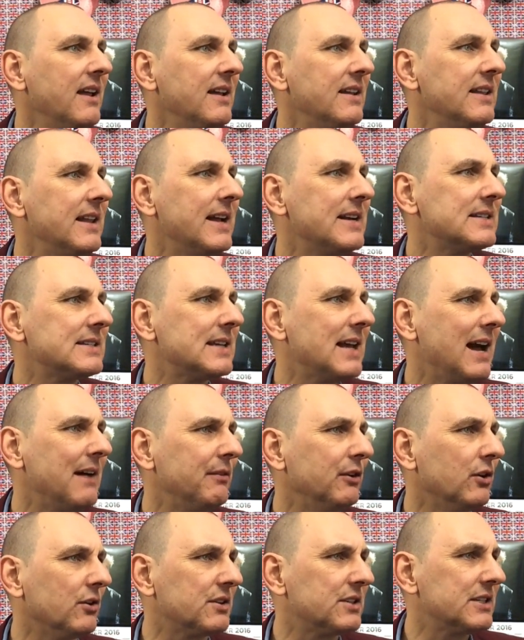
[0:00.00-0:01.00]
Let's have
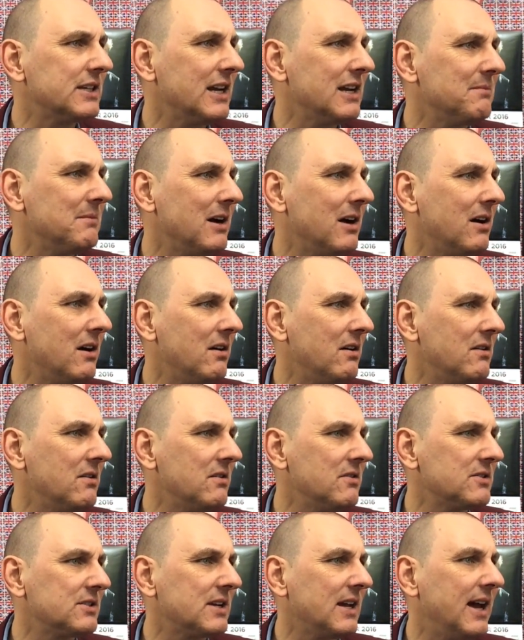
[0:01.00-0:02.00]
a look.
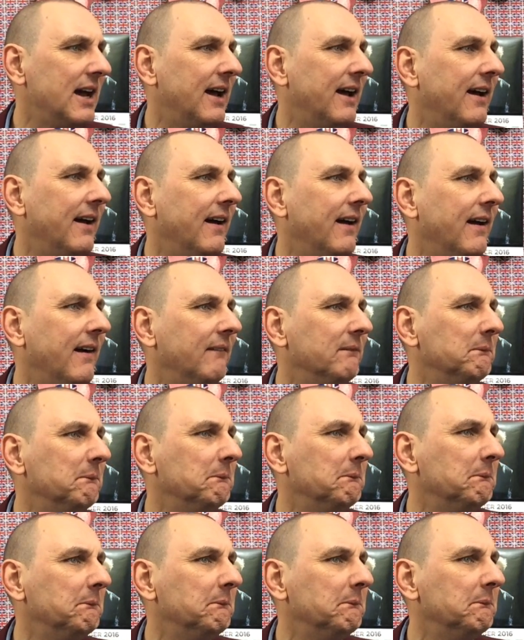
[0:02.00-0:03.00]
Cinemas. Um,
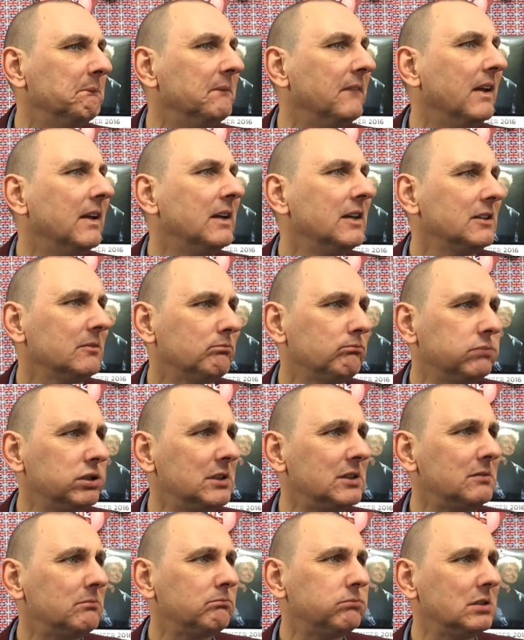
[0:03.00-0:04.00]

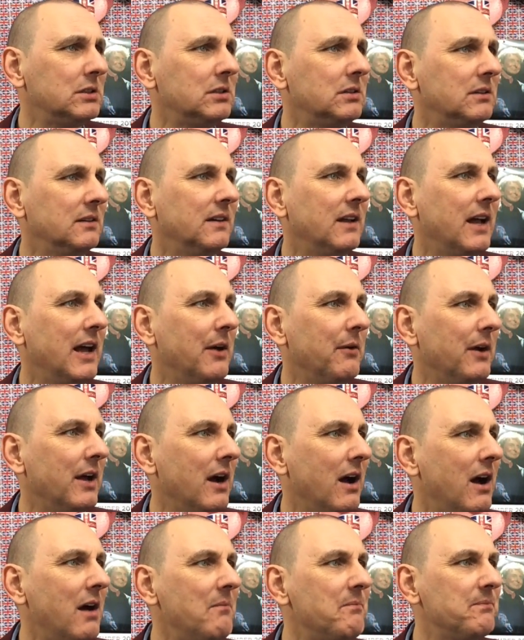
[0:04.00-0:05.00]
blah, blah. There we
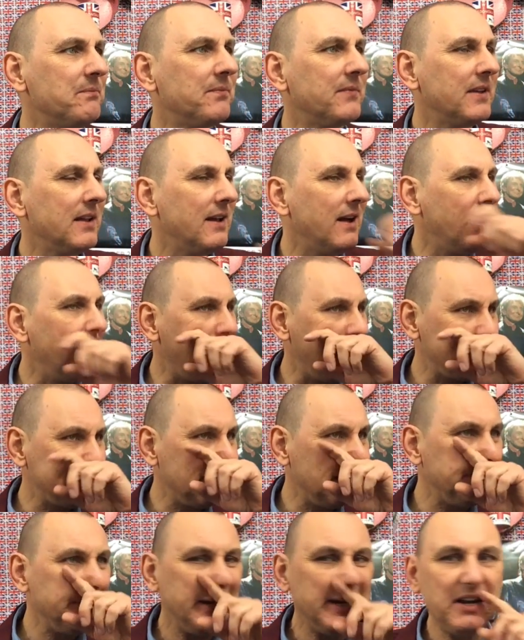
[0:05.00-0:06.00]
are.
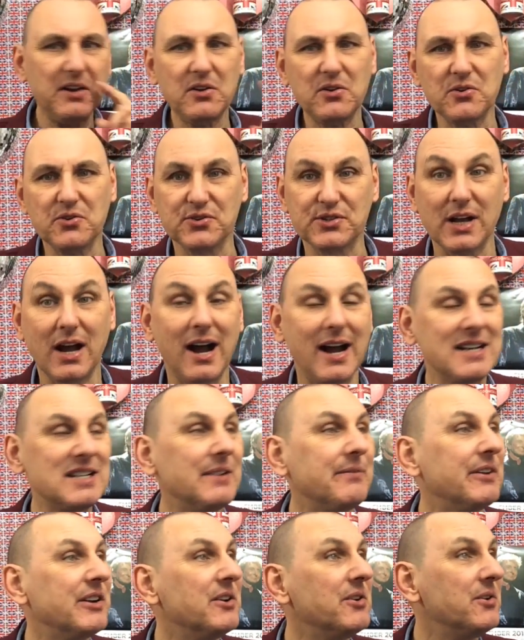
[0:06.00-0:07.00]
ITV News.
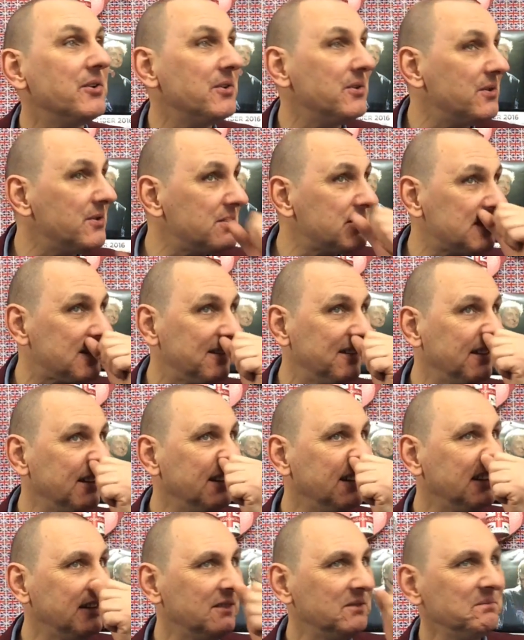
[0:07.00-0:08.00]
ITV News.
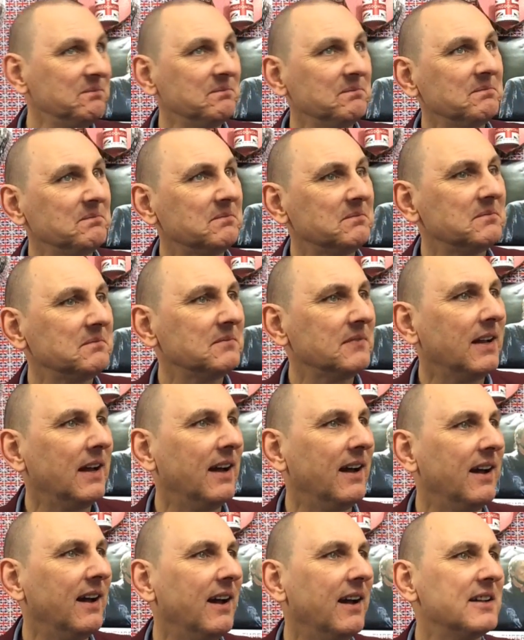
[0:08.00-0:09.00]

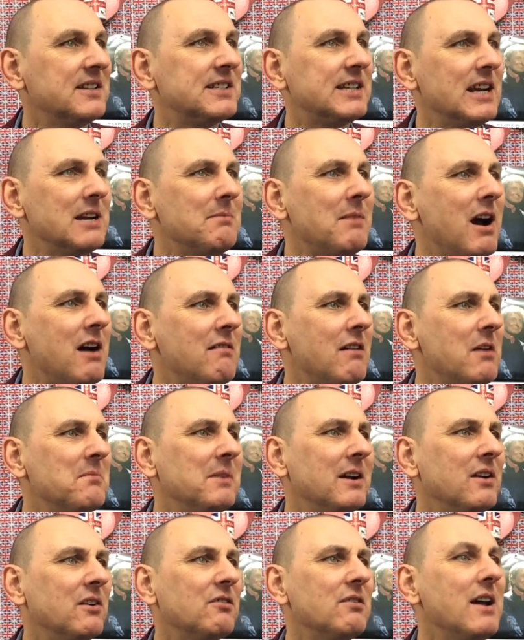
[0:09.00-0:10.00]
Uh, cinema
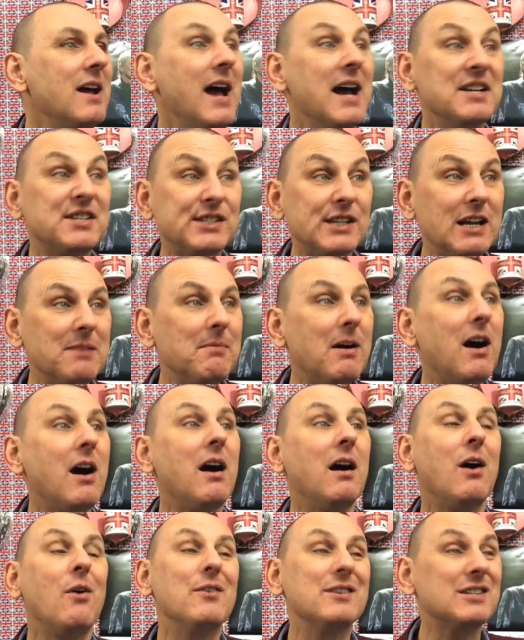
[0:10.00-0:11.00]
opening on a
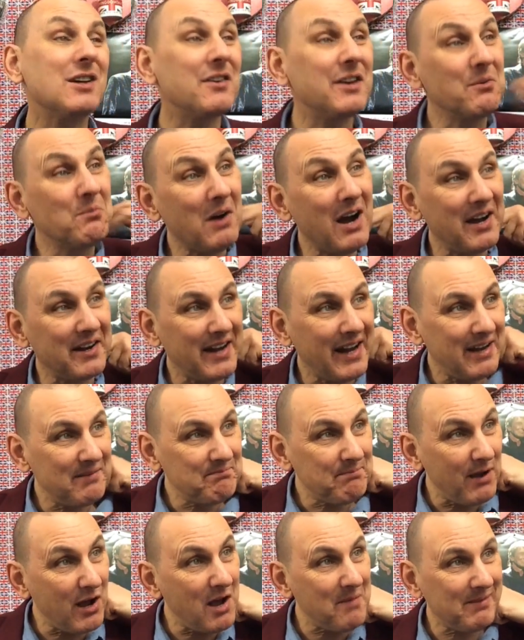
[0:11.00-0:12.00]
cinema. Oh, it's only one in
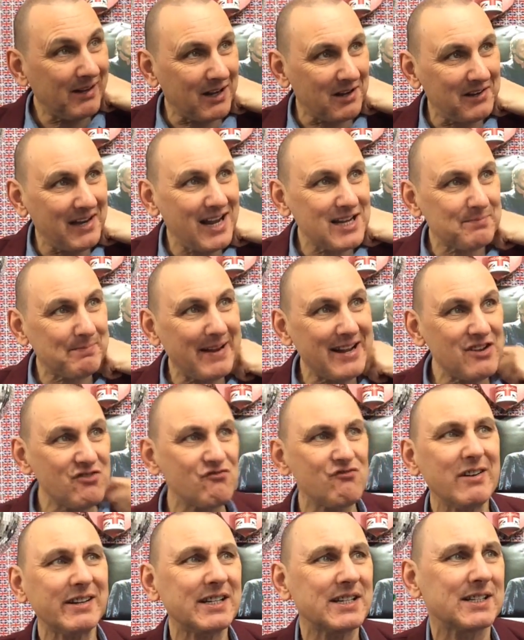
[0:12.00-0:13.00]
Birmingham has been
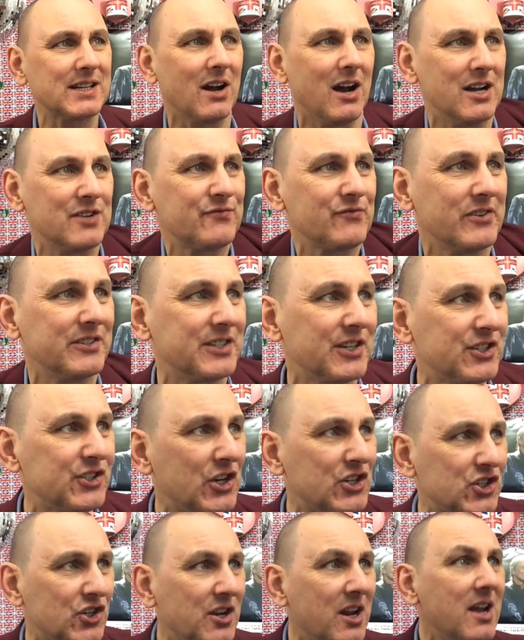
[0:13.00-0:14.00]
criticised for its
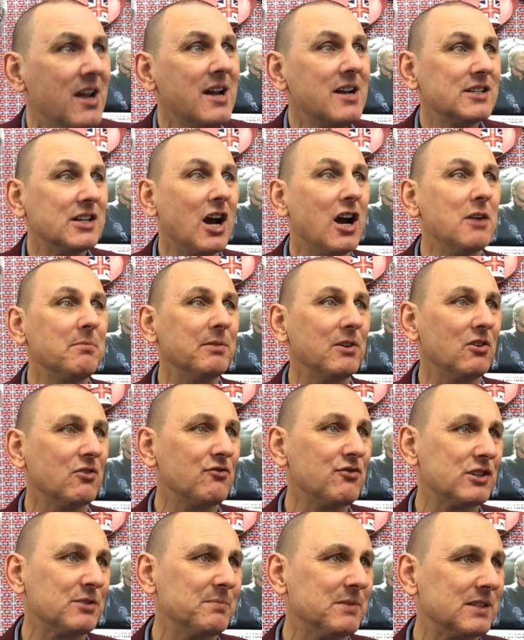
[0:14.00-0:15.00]
decision to open on
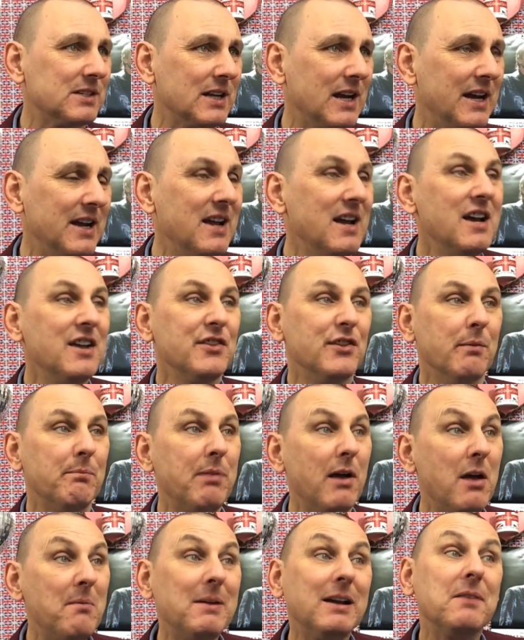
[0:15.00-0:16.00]
Christmas Day. The
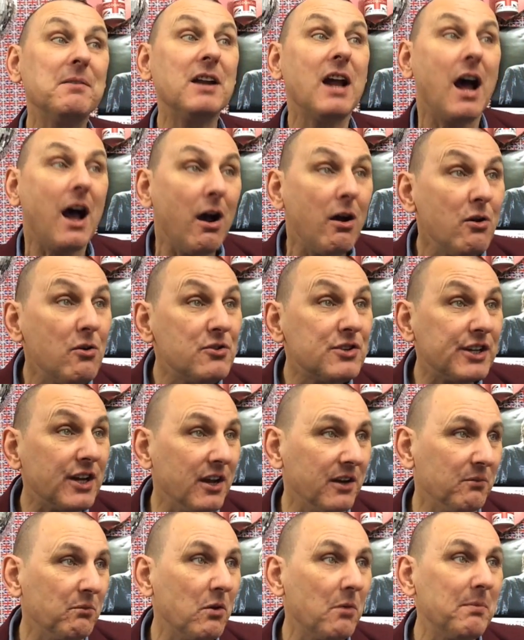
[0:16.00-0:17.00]
Birmingham
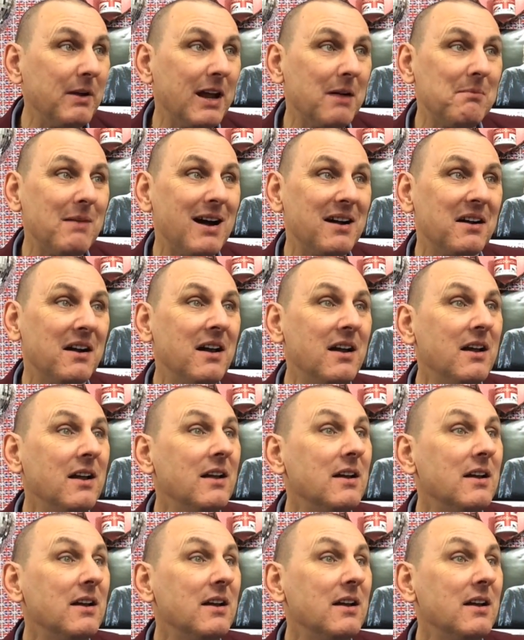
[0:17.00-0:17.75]
Odeon will be among